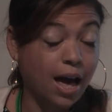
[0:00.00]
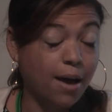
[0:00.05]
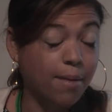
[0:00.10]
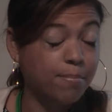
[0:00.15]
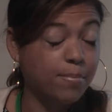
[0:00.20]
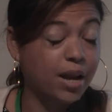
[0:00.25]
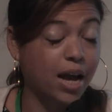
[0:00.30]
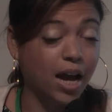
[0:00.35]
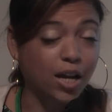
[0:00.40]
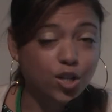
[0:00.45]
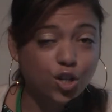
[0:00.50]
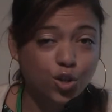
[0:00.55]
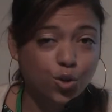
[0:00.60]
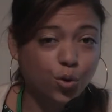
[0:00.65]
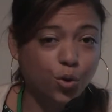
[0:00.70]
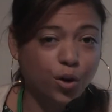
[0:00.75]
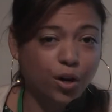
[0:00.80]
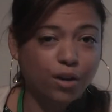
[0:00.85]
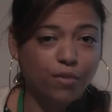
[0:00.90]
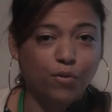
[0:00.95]
Not
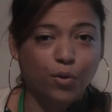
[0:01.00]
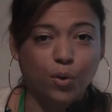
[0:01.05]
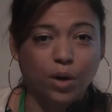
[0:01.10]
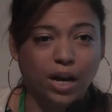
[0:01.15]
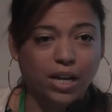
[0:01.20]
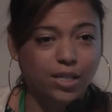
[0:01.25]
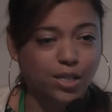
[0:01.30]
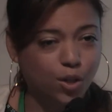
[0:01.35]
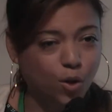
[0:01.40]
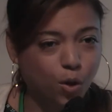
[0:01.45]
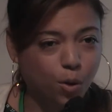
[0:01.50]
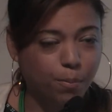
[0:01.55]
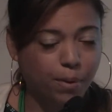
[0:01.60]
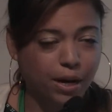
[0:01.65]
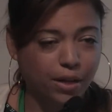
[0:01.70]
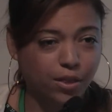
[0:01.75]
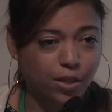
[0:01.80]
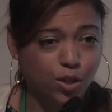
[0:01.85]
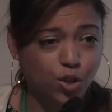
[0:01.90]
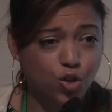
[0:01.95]
sure if you guys know
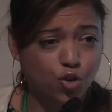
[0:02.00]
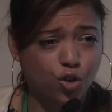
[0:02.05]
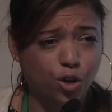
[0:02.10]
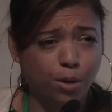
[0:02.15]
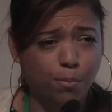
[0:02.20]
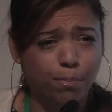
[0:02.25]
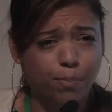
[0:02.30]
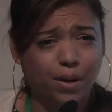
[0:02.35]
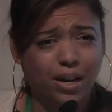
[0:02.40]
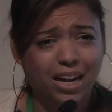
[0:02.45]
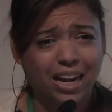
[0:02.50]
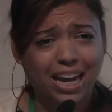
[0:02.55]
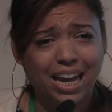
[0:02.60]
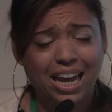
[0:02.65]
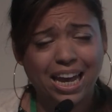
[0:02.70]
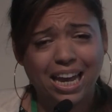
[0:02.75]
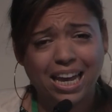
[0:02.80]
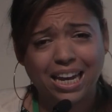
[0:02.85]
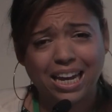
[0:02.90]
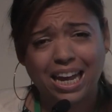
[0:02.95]
about this tree, but
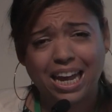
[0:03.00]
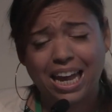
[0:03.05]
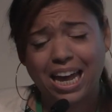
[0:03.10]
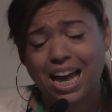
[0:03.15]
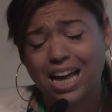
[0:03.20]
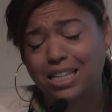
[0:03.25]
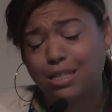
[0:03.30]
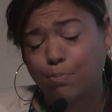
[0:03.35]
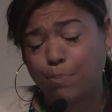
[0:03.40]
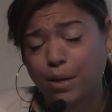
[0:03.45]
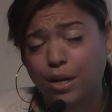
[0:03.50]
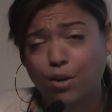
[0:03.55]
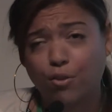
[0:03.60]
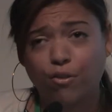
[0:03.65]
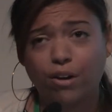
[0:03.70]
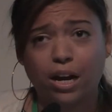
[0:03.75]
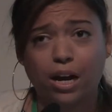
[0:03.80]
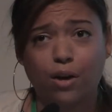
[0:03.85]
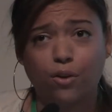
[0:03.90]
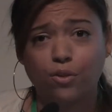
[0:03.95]
it has been
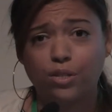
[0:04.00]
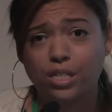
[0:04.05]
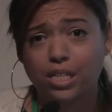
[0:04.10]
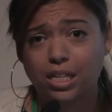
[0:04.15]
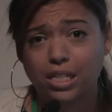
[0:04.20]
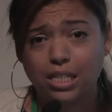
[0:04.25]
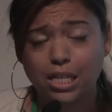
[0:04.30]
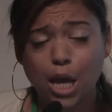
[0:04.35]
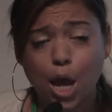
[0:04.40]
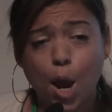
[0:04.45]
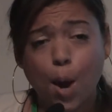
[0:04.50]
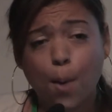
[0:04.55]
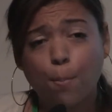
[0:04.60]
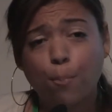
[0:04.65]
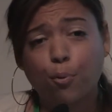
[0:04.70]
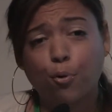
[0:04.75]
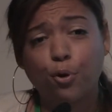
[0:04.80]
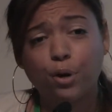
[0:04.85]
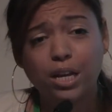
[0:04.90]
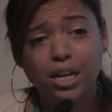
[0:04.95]
around since
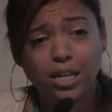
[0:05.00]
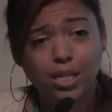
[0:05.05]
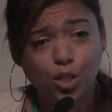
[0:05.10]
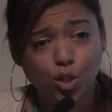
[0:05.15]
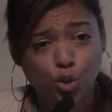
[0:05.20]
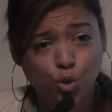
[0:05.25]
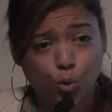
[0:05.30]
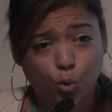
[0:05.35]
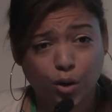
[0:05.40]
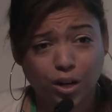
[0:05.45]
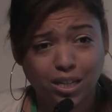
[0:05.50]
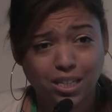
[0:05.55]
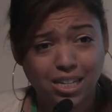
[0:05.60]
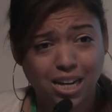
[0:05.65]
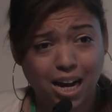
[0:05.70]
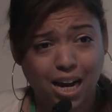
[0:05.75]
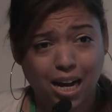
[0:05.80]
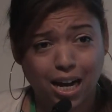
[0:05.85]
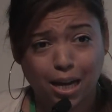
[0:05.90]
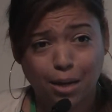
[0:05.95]
prehistoric
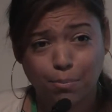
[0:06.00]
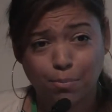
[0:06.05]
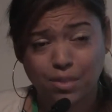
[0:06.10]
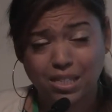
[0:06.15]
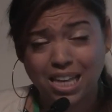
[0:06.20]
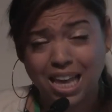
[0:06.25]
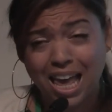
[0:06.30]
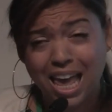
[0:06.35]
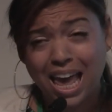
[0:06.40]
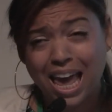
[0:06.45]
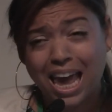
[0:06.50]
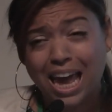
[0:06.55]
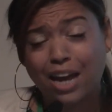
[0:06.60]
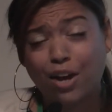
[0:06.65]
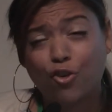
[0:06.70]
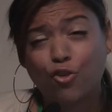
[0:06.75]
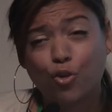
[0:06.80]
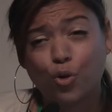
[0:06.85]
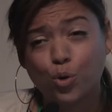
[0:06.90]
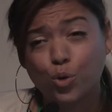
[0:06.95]
times. It
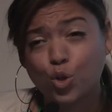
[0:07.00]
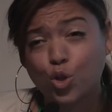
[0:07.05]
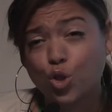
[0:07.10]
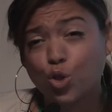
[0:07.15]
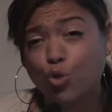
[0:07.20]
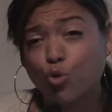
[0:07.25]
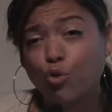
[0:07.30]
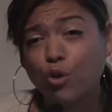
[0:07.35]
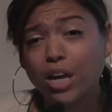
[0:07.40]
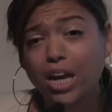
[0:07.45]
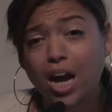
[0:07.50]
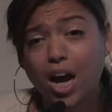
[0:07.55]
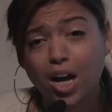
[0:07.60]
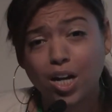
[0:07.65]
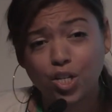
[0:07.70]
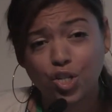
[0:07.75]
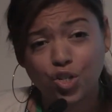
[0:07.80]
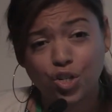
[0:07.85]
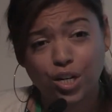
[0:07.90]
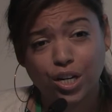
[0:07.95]
grows
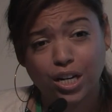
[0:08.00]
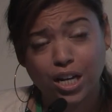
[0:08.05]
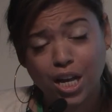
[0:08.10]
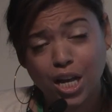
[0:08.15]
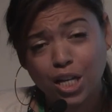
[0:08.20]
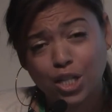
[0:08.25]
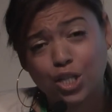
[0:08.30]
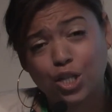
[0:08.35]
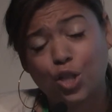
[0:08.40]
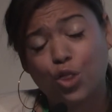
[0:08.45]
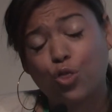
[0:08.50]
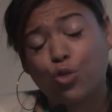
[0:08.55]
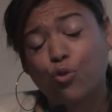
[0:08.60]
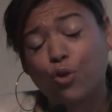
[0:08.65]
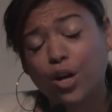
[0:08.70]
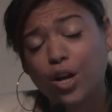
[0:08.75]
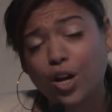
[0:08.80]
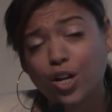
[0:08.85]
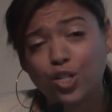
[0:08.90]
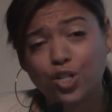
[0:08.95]
300 to
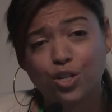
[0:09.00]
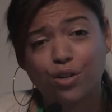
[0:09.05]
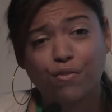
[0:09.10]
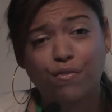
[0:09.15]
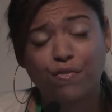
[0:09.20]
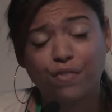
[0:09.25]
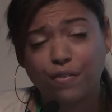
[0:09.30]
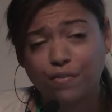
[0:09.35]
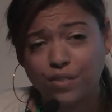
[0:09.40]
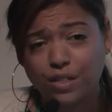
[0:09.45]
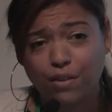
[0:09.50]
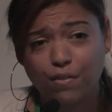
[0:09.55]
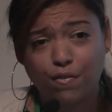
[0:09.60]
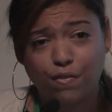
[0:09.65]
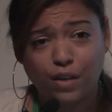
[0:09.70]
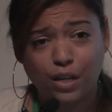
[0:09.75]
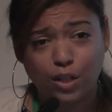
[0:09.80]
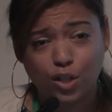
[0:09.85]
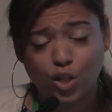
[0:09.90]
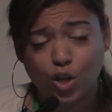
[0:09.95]
350
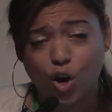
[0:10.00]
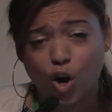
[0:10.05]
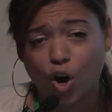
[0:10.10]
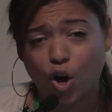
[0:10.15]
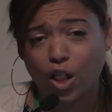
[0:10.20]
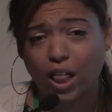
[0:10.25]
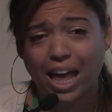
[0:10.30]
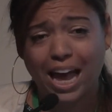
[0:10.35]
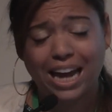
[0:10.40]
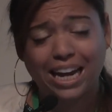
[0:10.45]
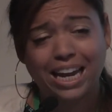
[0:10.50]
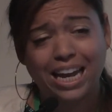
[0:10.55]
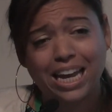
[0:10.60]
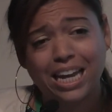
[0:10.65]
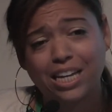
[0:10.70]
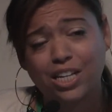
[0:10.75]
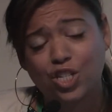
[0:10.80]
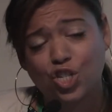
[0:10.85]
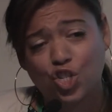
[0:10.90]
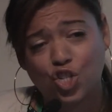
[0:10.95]
feet tall, and it
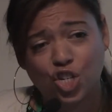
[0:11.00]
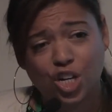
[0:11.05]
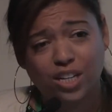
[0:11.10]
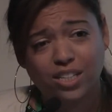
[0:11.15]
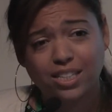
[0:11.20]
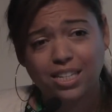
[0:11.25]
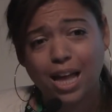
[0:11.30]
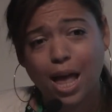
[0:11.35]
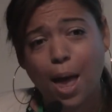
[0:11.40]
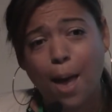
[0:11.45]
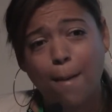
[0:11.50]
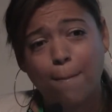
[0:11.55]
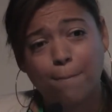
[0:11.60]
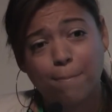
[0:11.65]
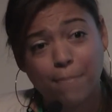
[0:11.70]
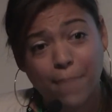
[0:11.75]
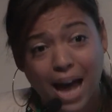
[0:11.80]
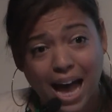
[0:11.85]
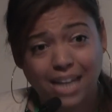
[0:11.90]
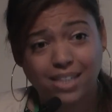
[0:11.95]
is just
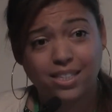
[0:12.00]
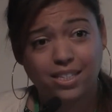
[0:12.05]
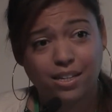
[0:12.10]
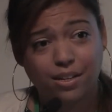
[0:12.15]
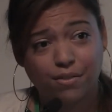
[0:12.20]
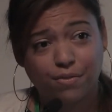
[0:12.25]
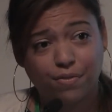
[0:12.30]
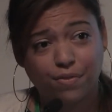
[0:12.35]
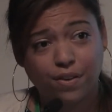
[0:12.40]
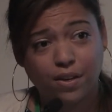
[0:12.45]
massive.